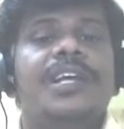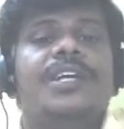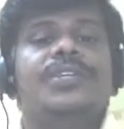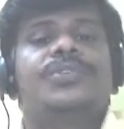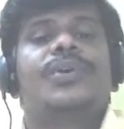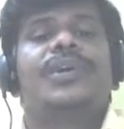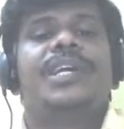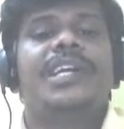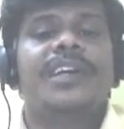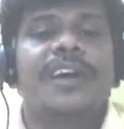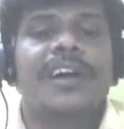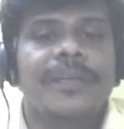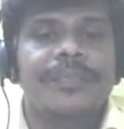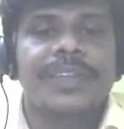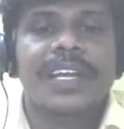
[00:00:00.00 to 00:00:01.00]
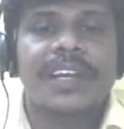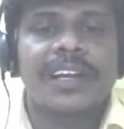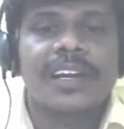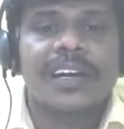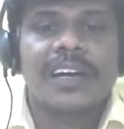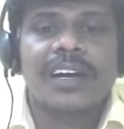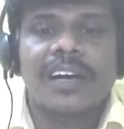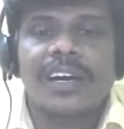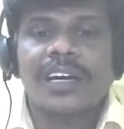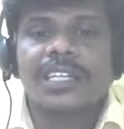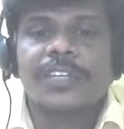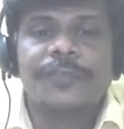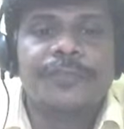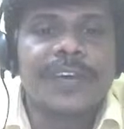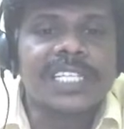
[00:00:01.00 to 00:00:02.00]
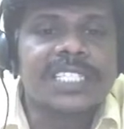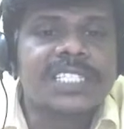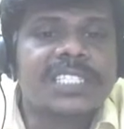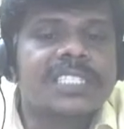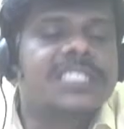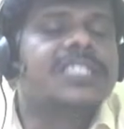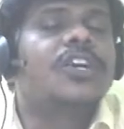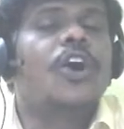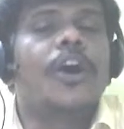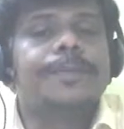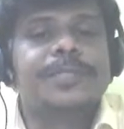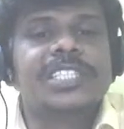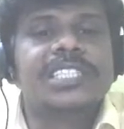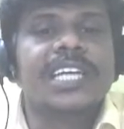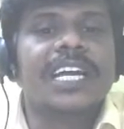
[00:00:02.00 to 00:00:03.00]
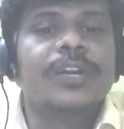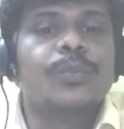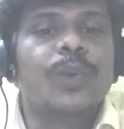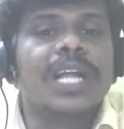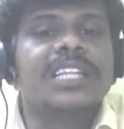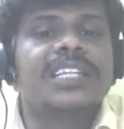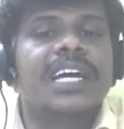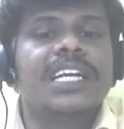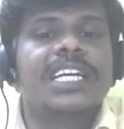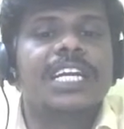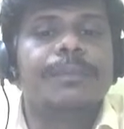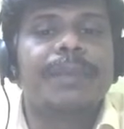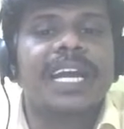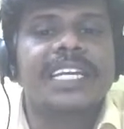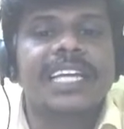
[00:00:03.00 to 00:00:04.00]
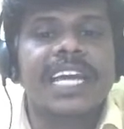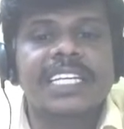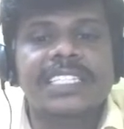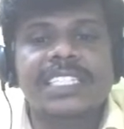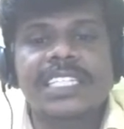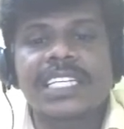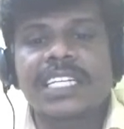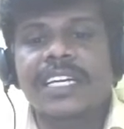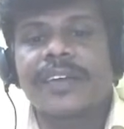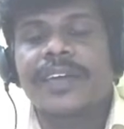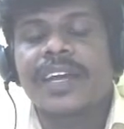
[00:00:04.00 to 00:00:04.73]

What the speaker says: So here the first option 130/90